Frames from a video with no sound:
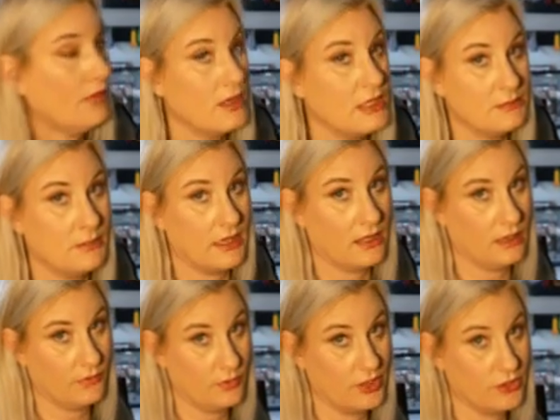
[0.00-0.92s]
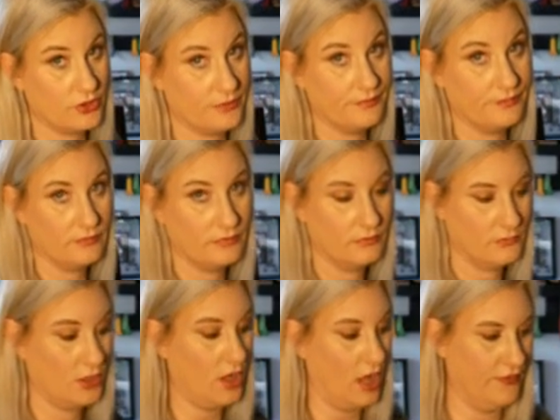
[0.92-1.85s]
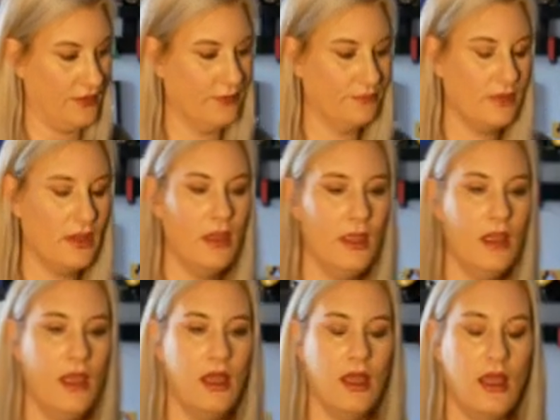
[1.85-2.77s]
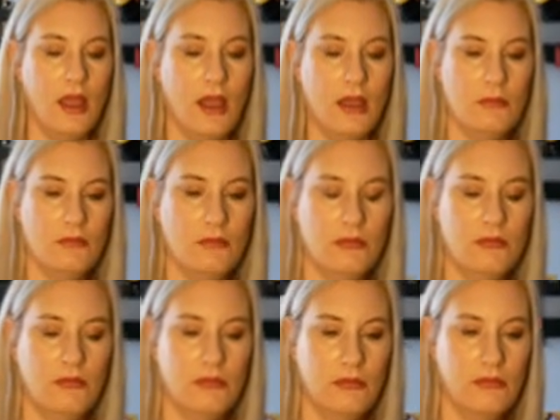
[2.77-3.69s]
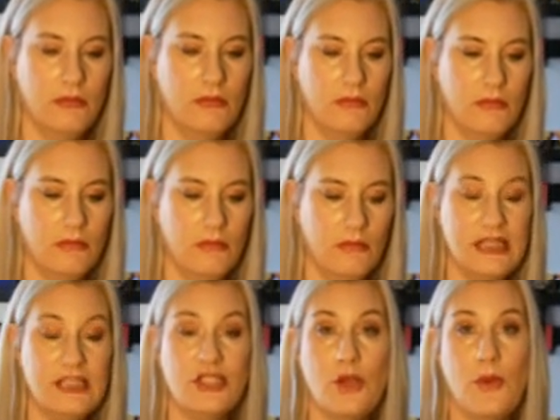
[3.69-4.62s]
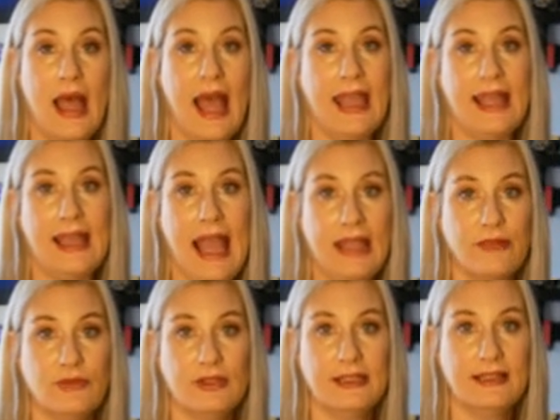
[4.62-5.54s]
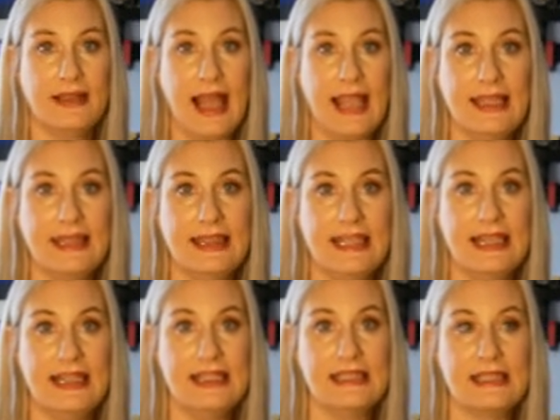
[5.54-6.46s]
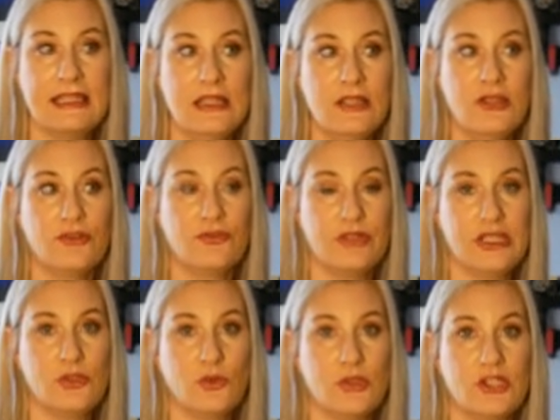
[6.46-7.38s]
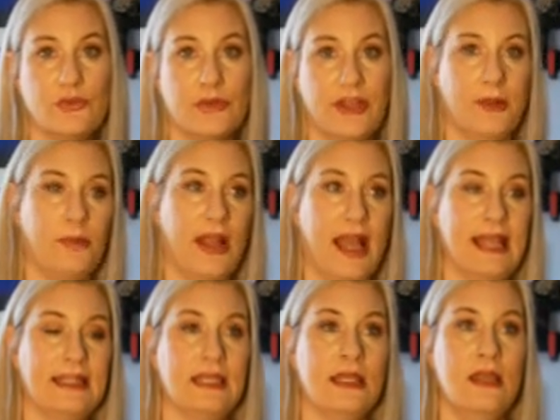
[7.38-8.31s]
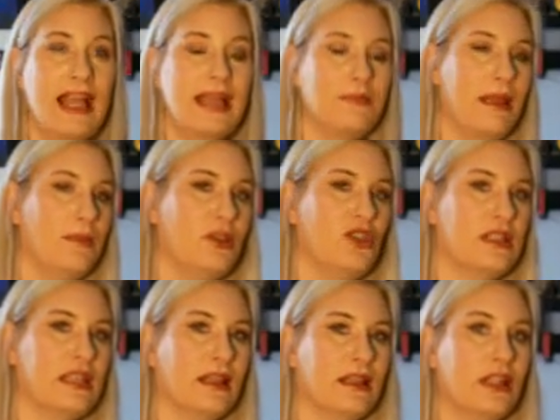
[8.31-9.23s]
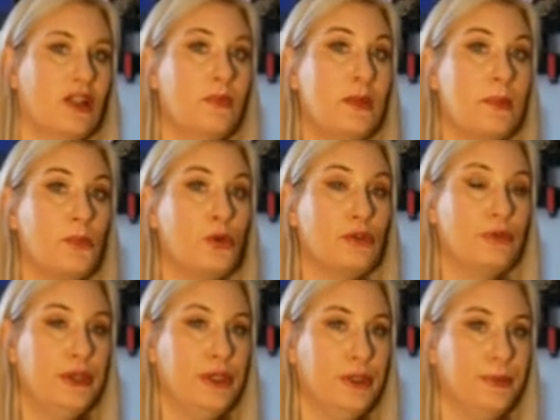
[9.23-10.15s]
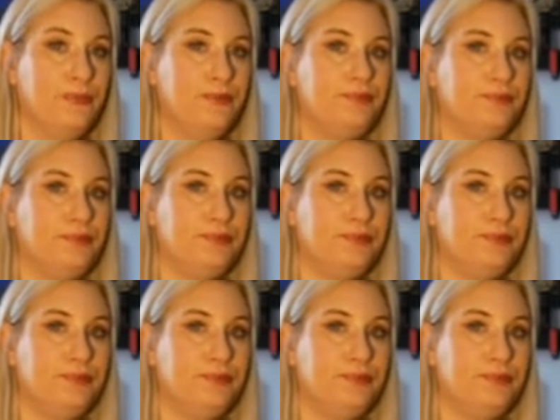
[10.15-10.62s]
Speaking of which, coffee. And so I really like these resorts for their price. Like maybe just a little bit more room,